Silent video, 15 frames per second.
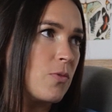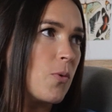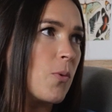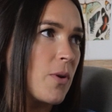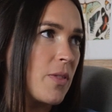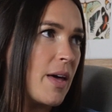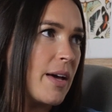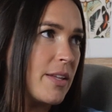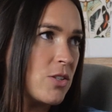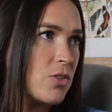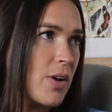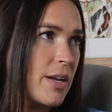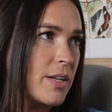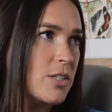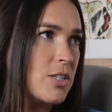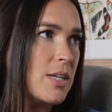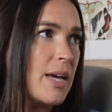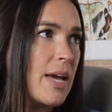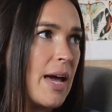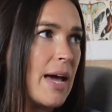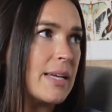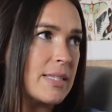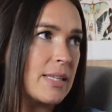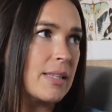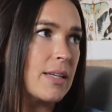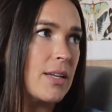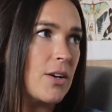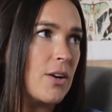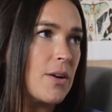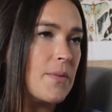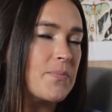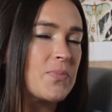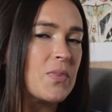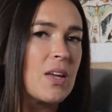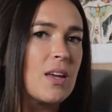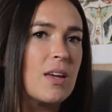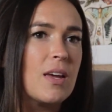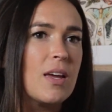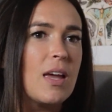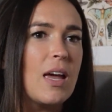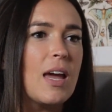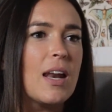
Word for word: for that strategy as a leader. Mm-hmm.